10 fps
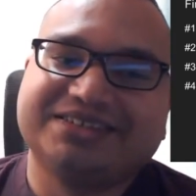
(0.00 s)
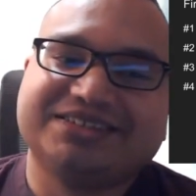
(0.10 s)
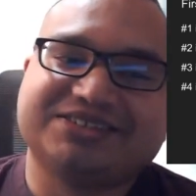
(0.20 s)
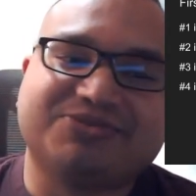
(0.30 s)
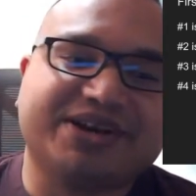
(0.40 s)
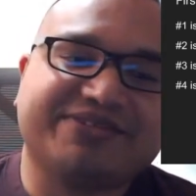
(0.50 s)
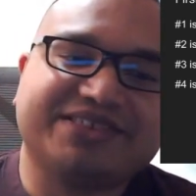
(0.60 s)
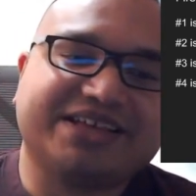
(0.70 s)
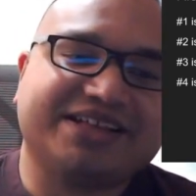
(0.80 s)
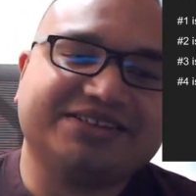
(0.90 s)
So whatever
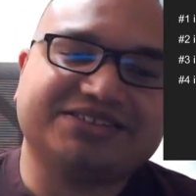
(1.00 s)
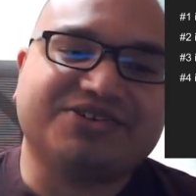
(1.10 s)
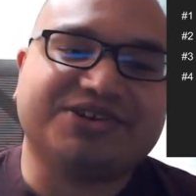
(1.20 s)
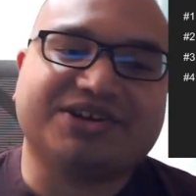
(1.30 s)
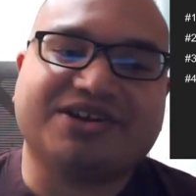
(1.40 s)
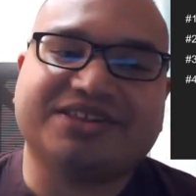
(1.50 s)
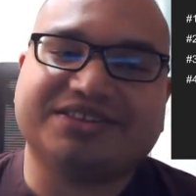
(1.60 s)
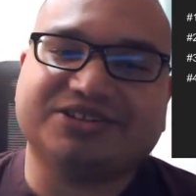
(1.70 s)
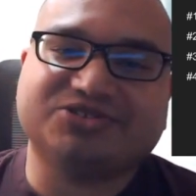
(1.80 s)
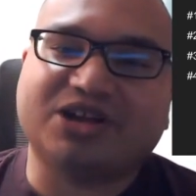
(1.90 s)
the hell's going on,
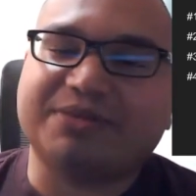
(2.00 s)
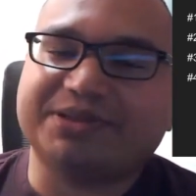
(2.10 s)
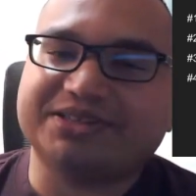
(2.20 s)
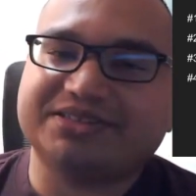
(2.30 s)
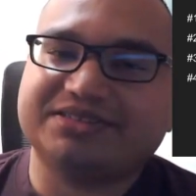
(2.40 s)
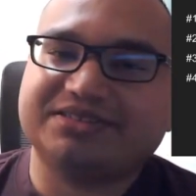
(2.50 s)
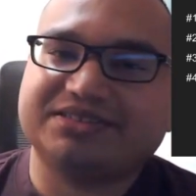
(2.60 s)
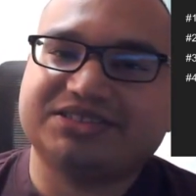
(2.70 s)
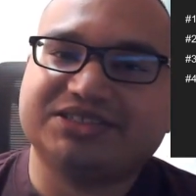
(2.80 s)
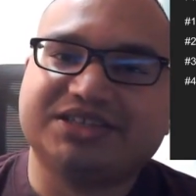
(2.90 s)
they'll drop it
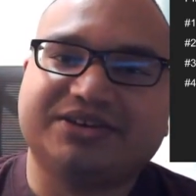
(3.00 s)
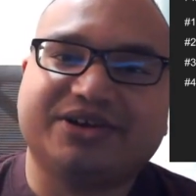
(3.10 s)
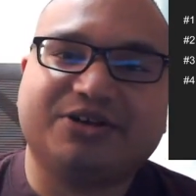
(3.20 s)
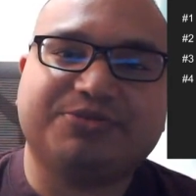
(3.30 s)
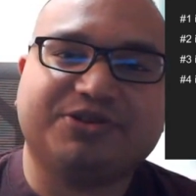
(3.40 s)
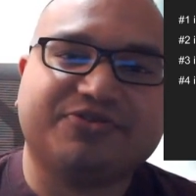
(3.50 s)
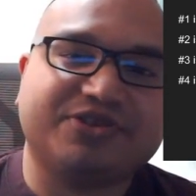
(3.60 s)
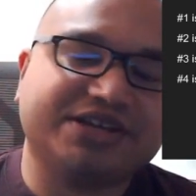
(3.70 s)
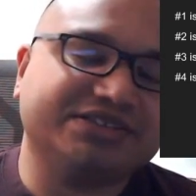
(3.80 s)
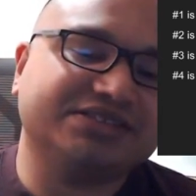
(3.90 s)
to go help their
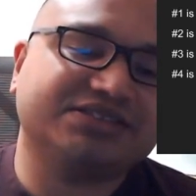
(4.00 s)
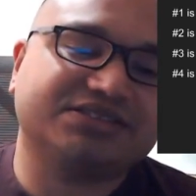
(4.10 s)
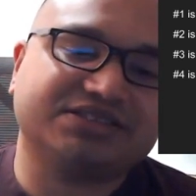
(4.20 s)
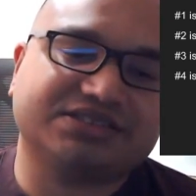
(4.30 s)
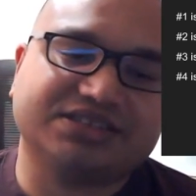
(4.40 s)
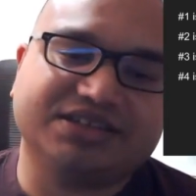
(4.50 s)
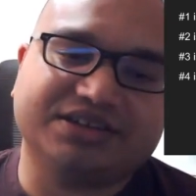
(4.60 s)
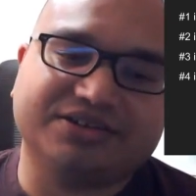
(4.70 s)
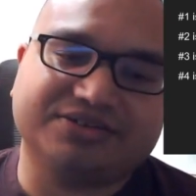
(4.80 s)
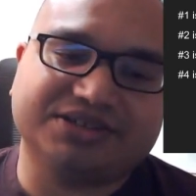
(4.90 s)
friends, to
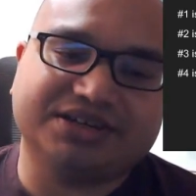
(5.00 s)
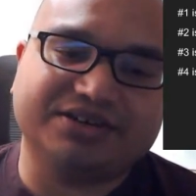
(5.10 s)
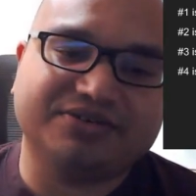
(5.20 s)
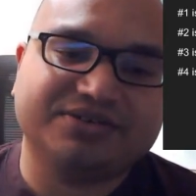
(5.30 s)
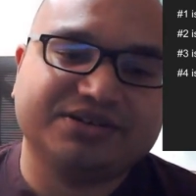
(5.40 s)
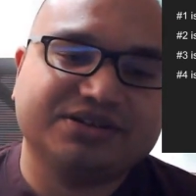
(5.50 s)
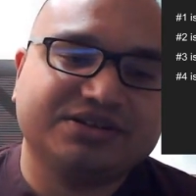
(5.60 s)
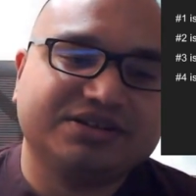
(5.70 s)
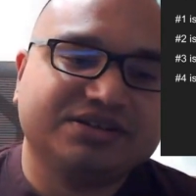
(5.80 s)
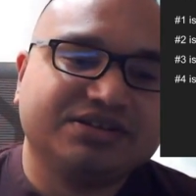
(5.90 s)
go
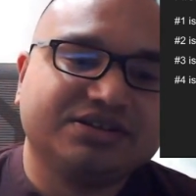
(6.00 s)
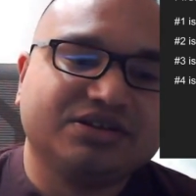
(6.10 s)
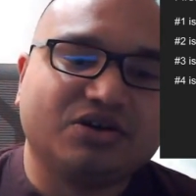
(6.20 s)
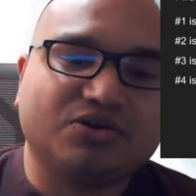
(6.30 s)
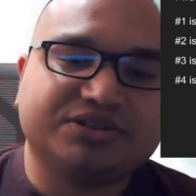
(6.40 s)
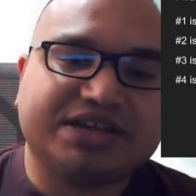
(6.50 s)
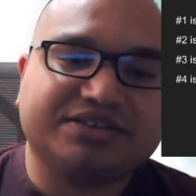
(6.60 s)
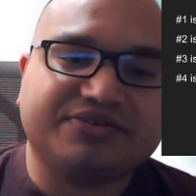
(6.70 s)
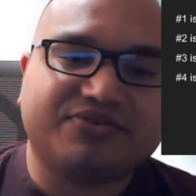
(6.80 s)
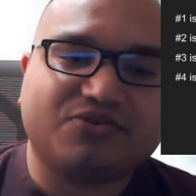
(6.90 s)
hold
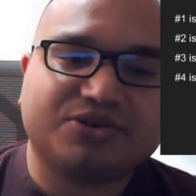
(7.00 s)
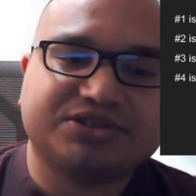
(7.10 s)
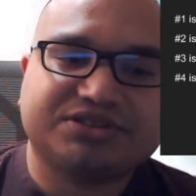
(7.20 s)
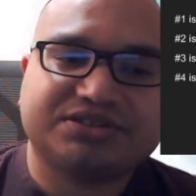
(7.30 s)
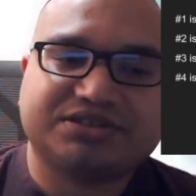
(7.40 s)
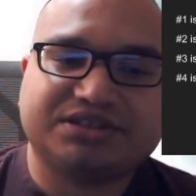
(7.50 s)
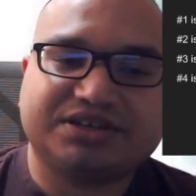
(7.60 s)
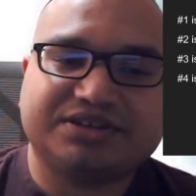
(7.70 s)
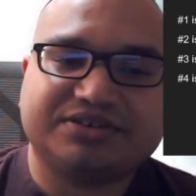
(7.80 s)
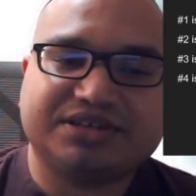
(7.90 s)
down the fort,
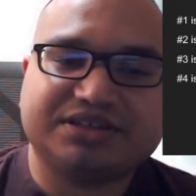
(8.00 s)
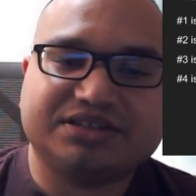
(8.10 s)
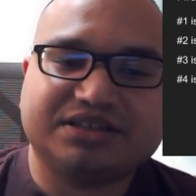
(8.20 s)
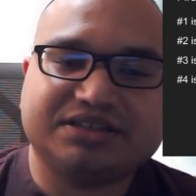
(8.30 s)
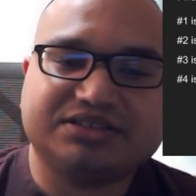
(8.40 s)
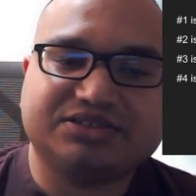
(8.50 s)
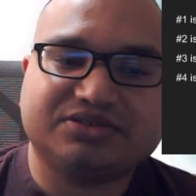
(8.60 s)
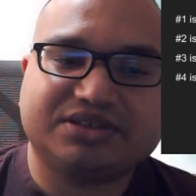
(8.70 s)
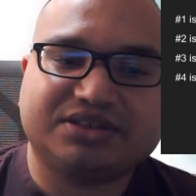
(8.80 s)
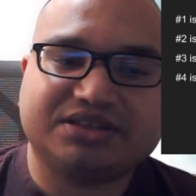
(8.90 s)
and do
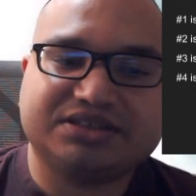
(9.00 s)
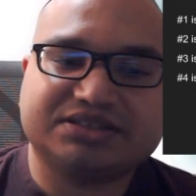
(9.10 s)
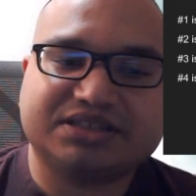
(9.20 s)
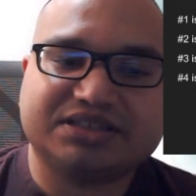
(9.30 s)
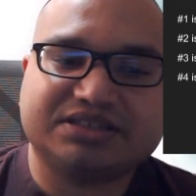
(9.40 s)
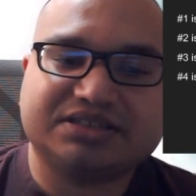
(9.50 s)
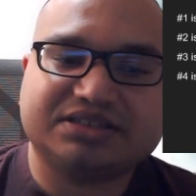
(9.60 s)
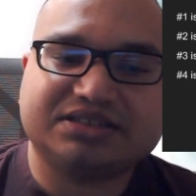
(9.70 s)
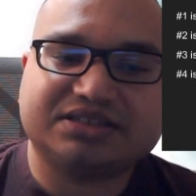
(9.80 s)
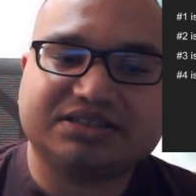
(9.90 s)
the things that
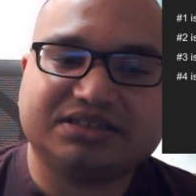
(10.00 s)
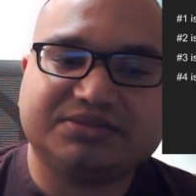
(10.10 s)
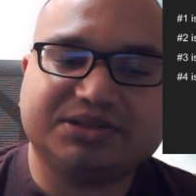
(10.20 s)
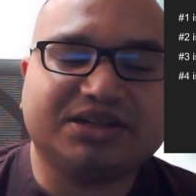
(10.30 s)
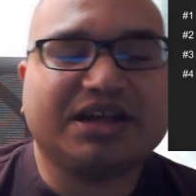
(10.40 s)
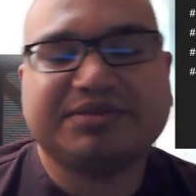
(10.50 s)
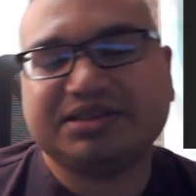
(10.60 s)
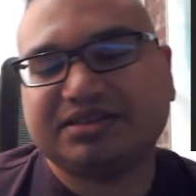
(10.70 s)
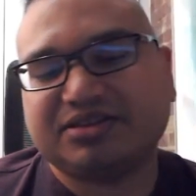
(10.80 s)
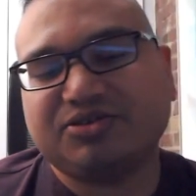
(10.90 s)
need to be done. I
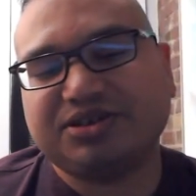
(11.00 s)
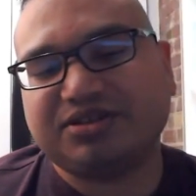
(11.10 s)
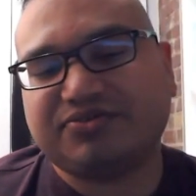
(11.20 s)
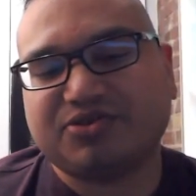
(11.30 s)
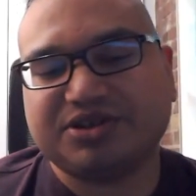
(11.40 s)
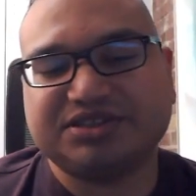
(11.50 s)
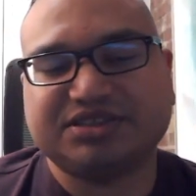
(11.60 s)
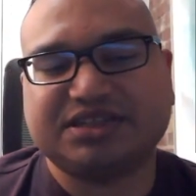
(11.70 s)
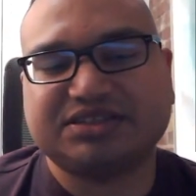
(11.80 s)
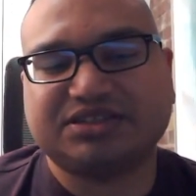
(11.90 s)
mean, holding the fort isn't
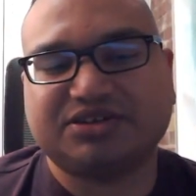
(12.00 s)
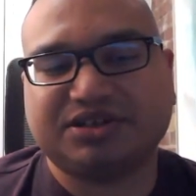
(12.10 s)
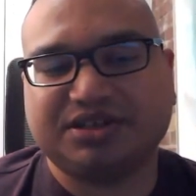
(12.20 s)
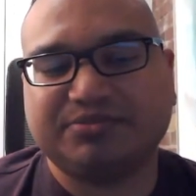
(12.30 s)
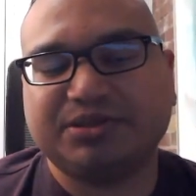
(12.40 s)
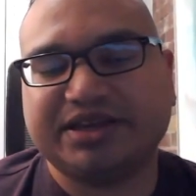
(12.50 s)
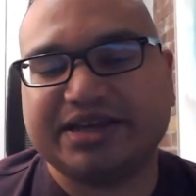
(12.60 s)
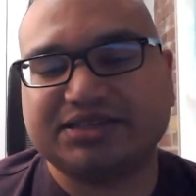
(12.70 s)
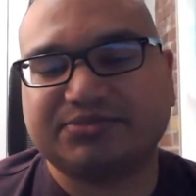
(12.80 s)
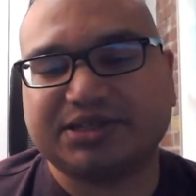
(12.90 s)
necessarily the play
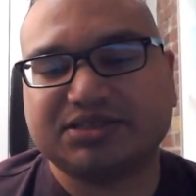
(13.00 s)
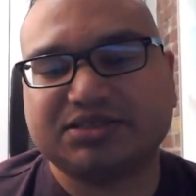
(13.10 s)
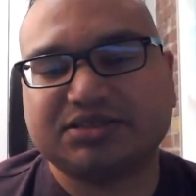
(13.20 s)
aspect.